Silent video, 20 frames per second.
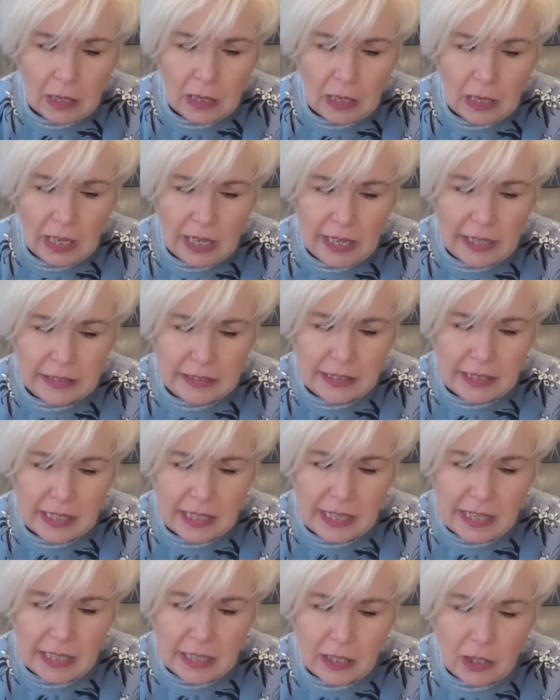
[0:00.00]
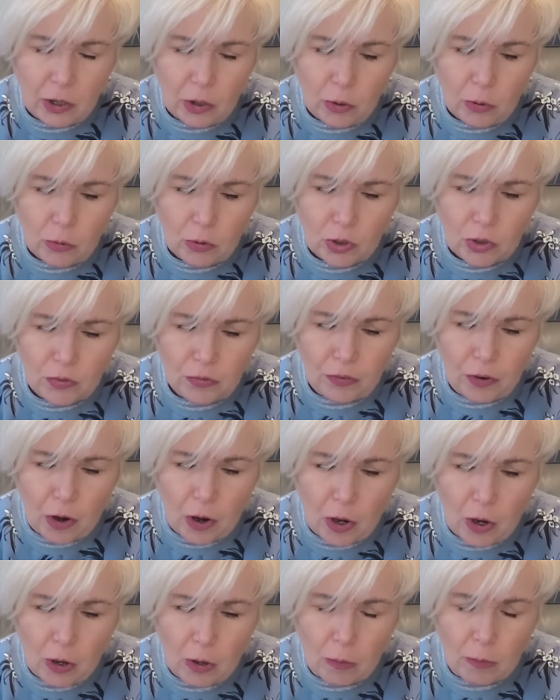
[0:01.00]
And it goes
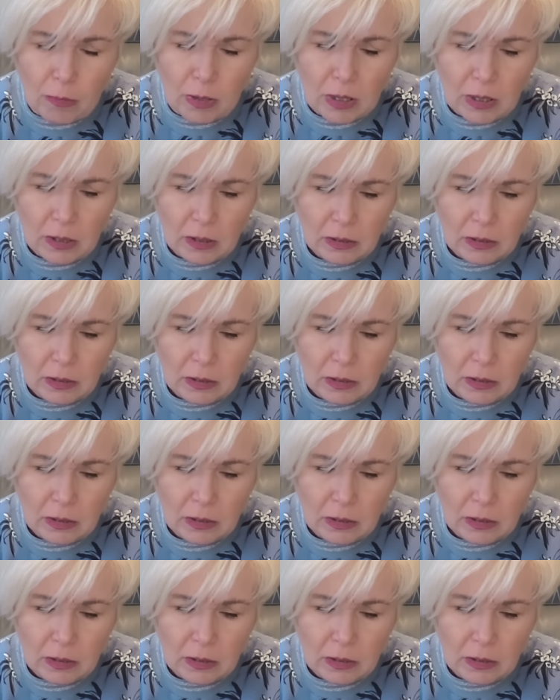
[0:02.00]
from